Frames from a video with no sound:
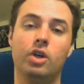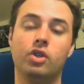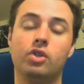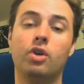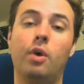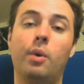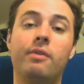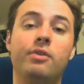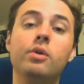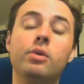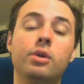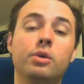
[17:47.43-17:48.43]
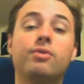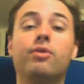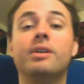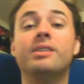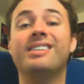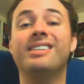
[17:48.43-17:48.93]
So if you lose,
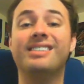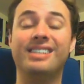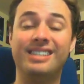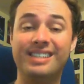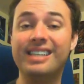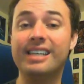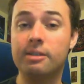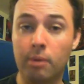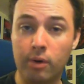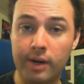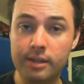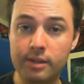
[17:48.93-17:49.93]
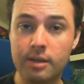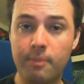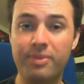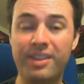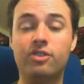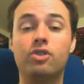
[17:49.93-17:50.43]
for instance, 6 Marines,
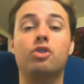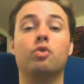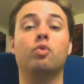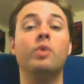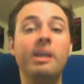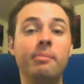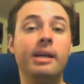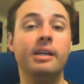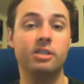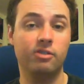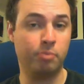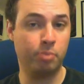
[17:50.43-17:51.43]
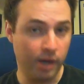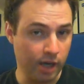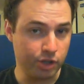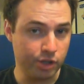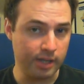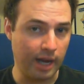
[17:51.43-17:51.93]
that's 3 minutes of
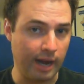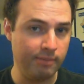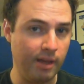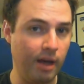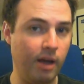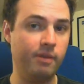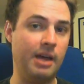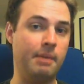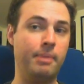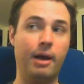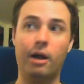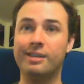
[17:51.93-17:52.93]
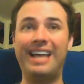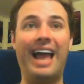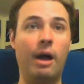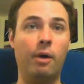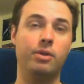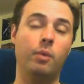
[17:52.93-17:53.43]
production time of that barracks
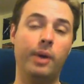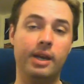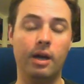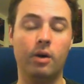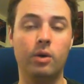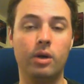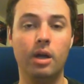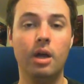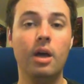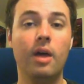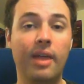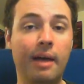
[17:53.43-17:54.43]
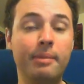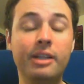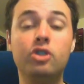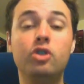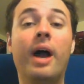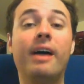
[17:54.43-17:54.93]
out the window. That
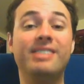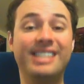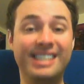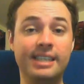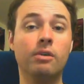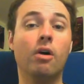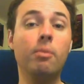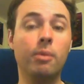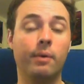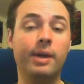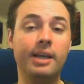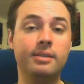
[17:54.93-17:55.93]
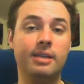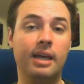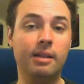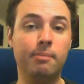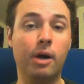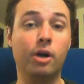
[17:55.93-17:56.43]
means you have 0 Marines
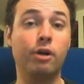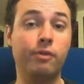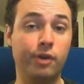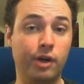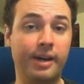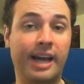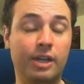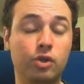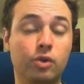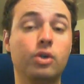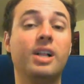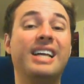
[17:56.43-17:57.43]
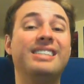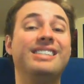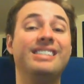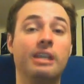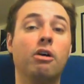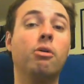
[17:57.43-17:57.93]
in the bunker for your natural and
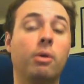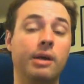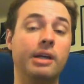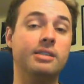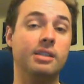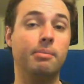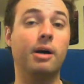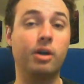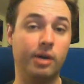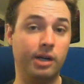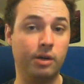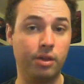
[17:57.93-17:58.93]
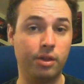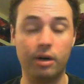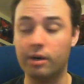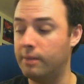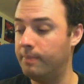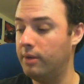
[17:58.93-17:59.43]
0 Marines in the bunker at your 3rd.